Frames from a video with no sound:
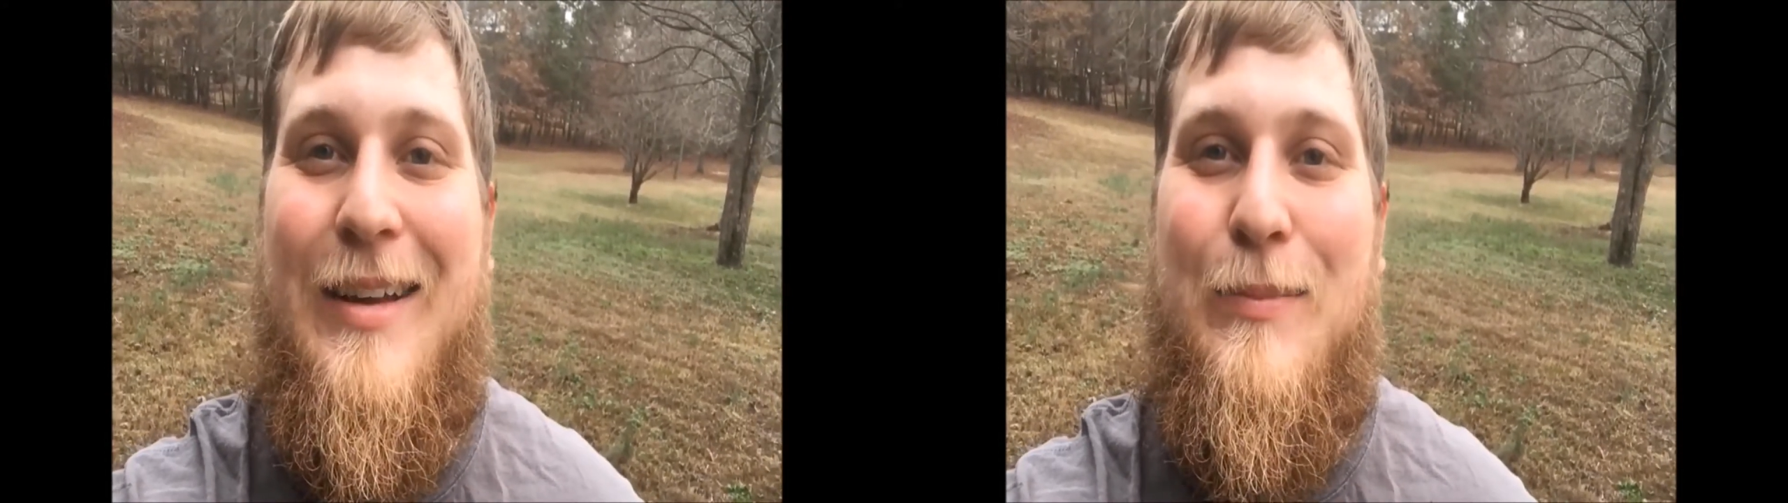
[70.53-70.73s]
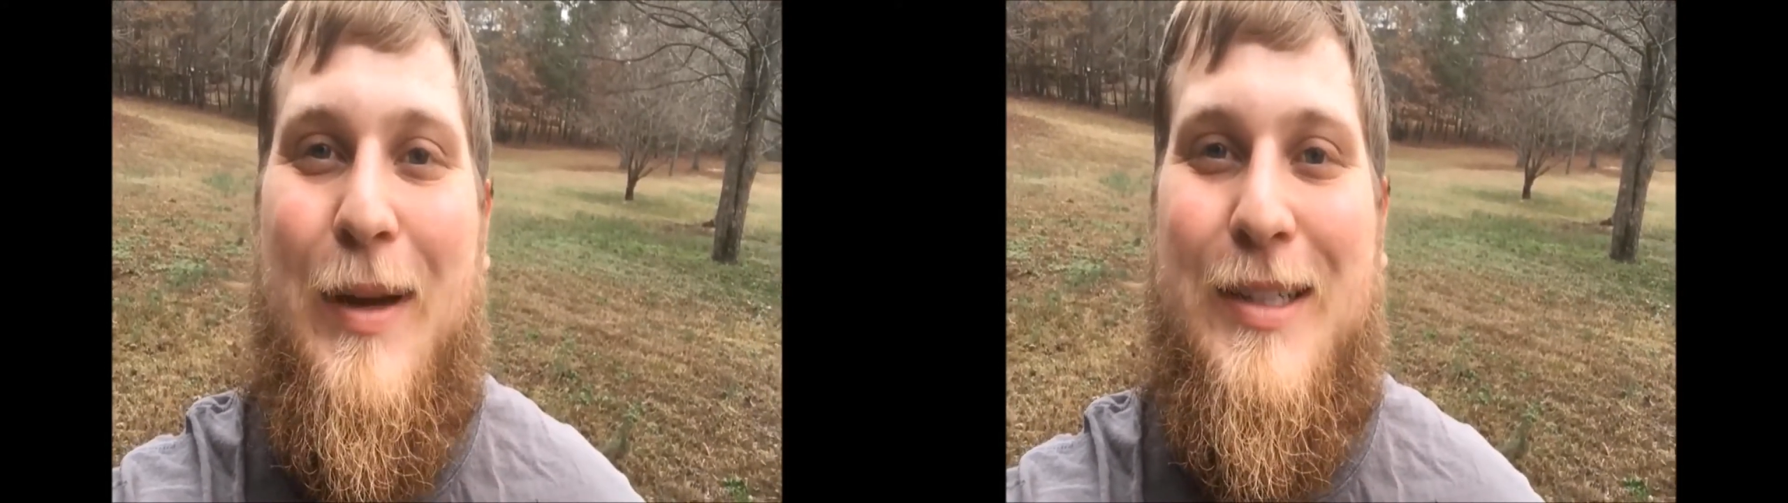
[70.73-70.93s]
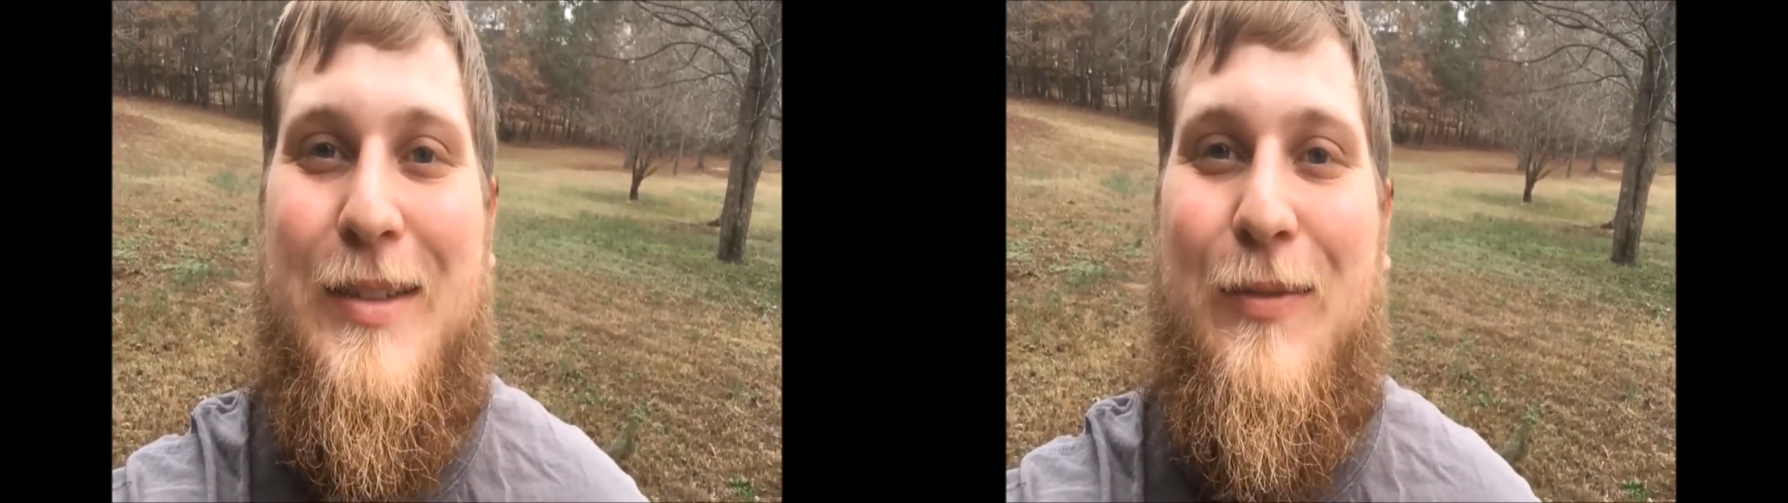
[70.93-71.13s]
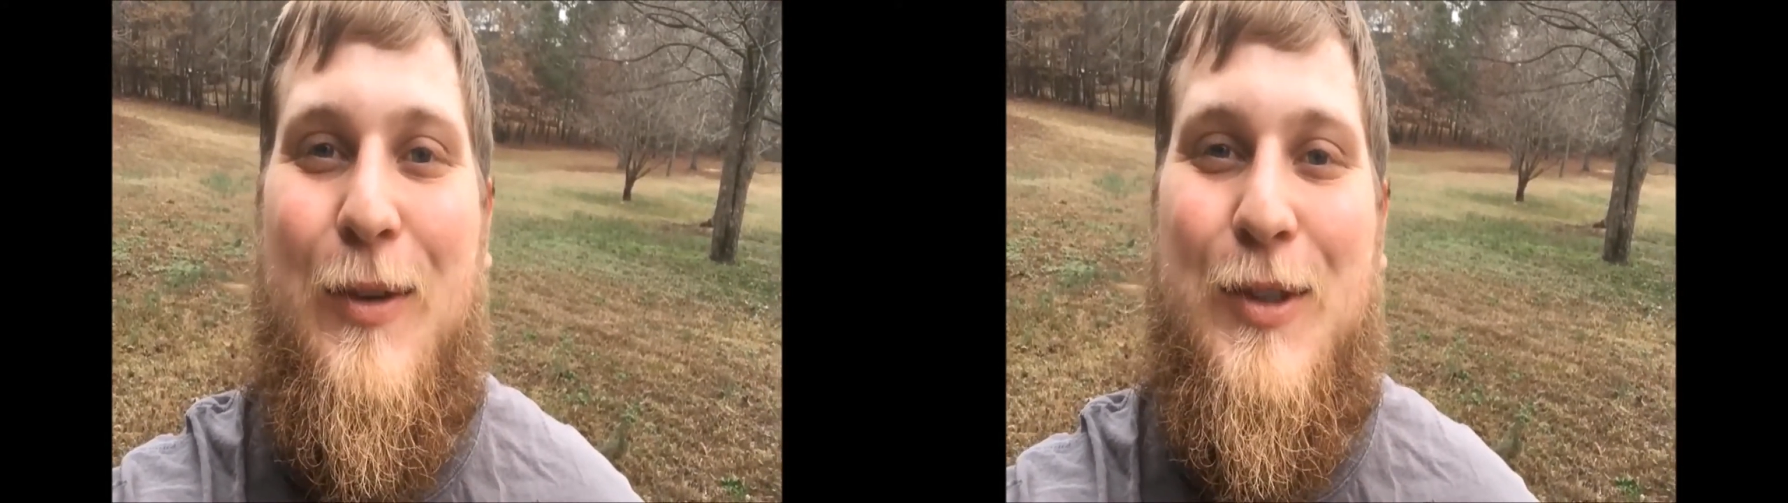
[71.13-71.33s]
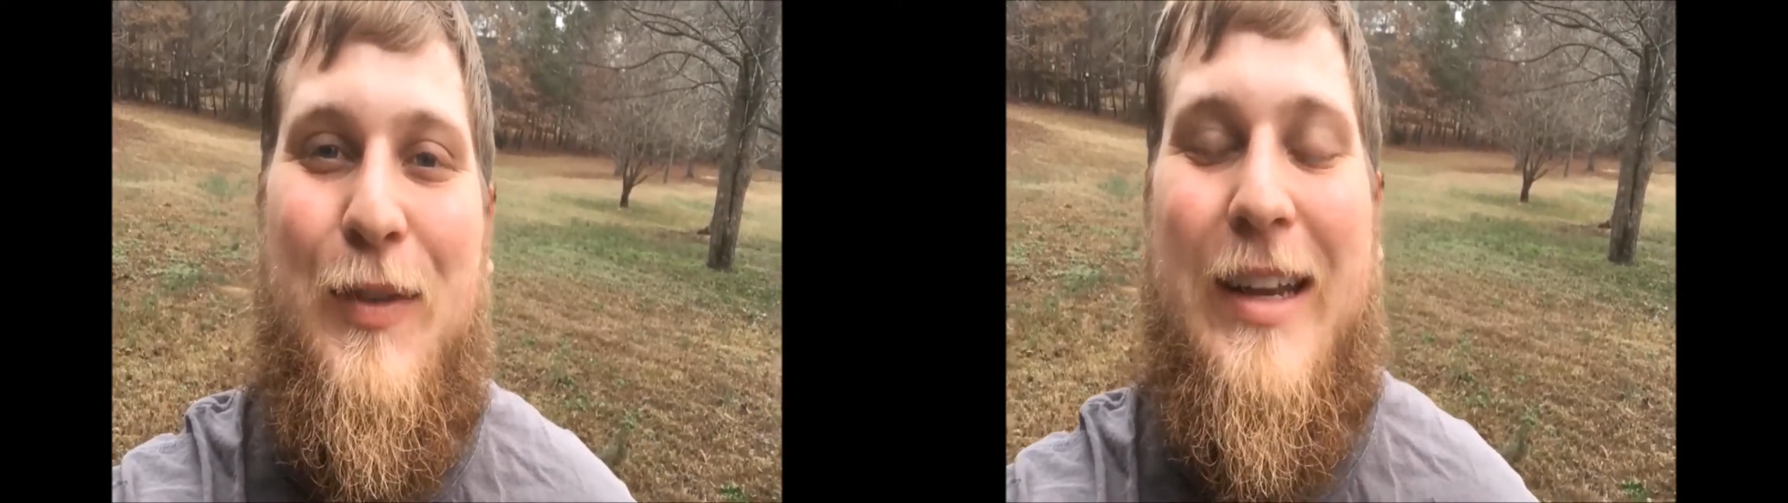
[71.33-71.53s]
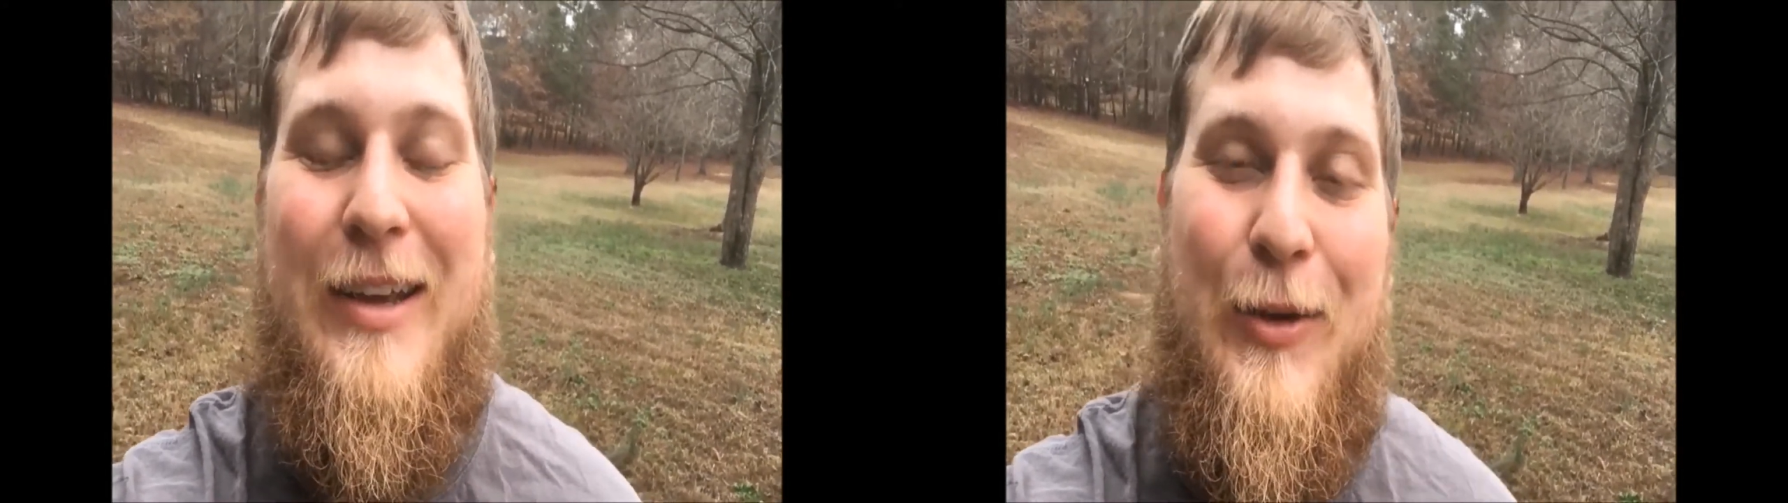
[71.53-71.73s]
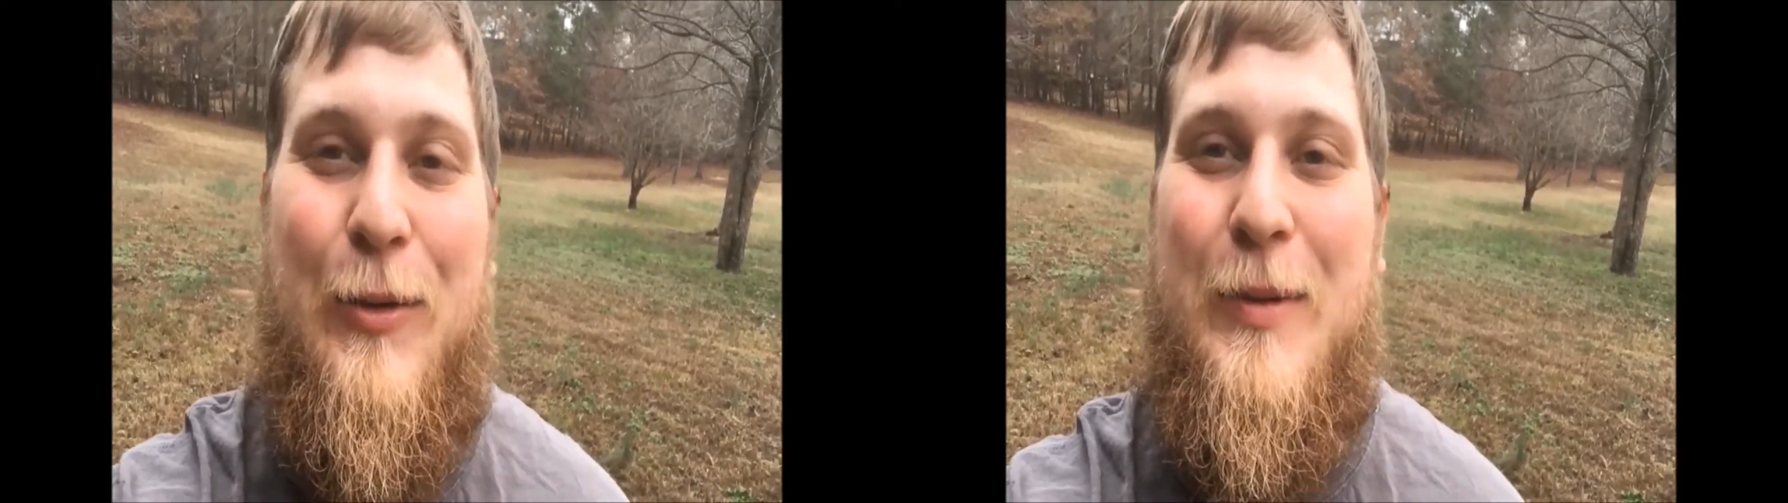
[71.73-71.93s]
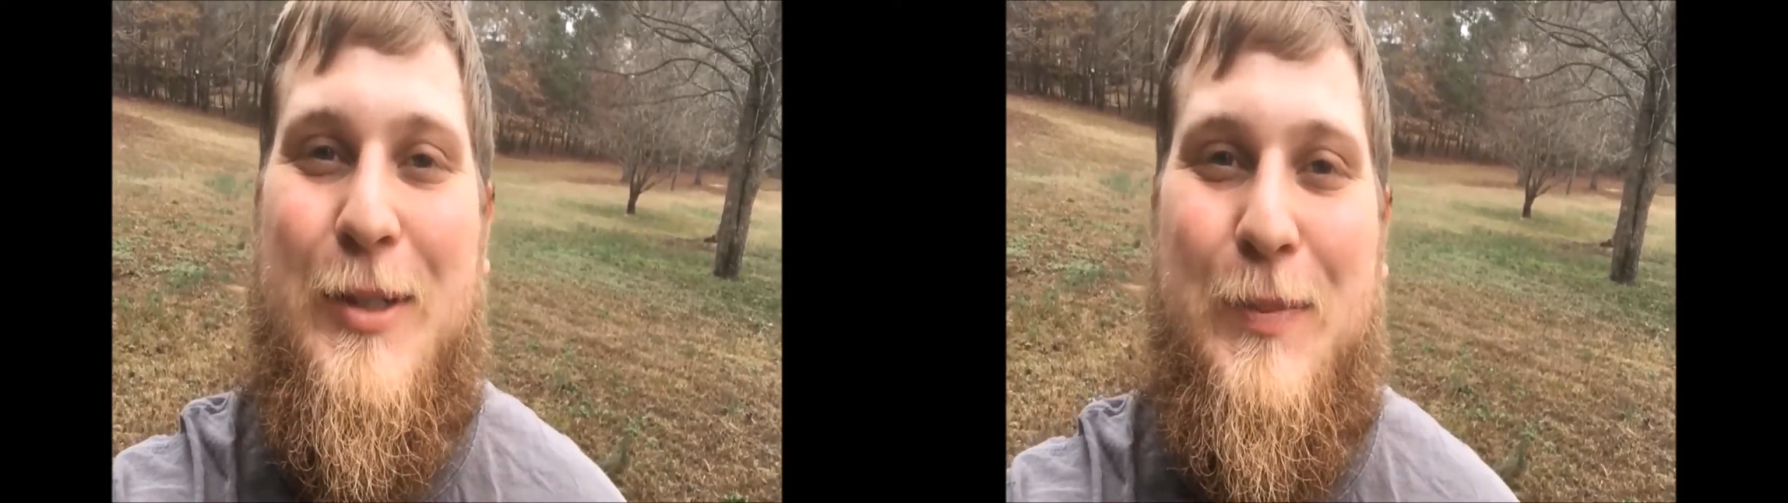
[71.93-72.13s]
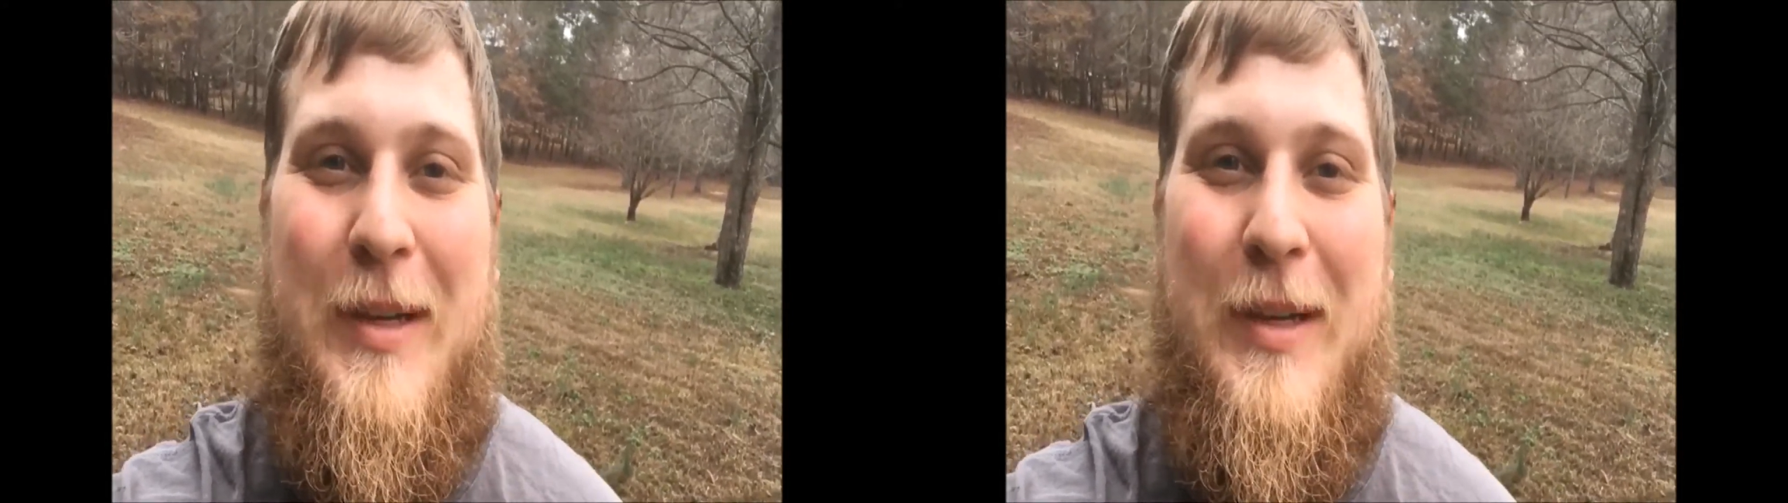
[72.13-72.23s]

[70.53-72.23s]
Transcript: best first video would be just